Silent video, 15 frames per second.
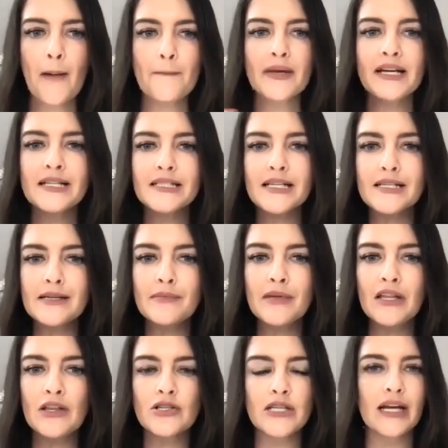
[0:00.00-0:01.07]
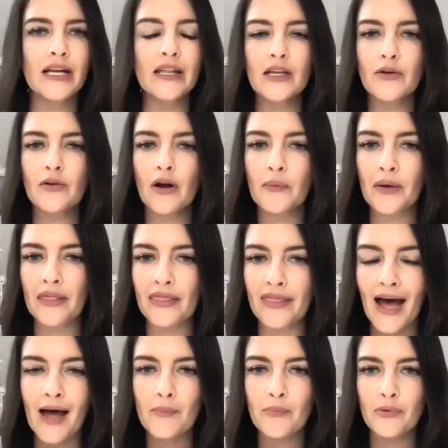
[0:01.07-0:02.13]
But it doesn't mean there's anything wrong with
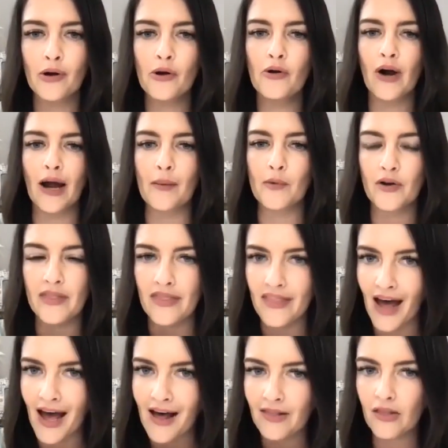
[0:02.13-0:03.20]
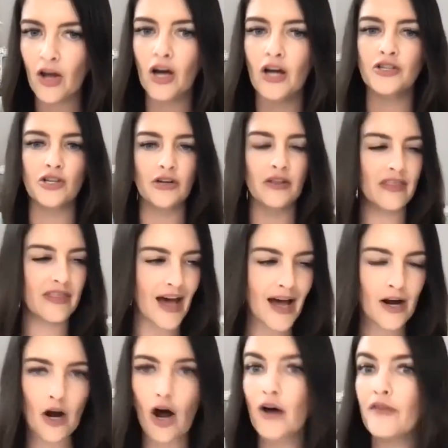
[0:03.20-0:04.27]
that program or that launch or
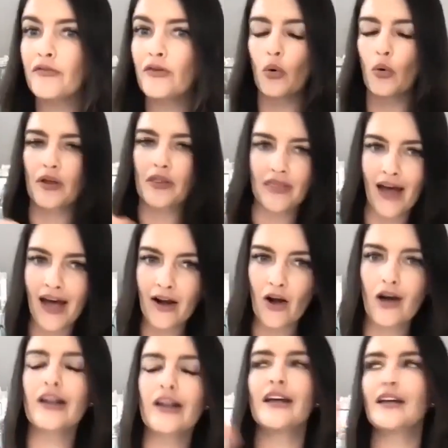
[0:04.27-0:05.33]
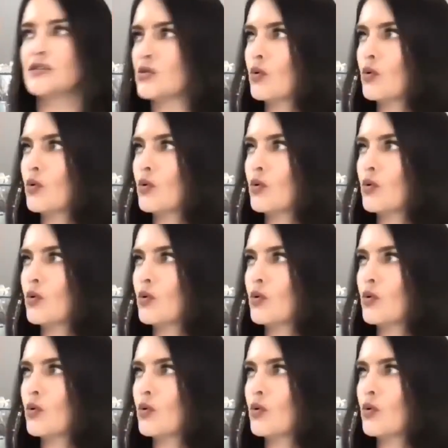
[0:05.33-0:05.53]
that offer or that audience,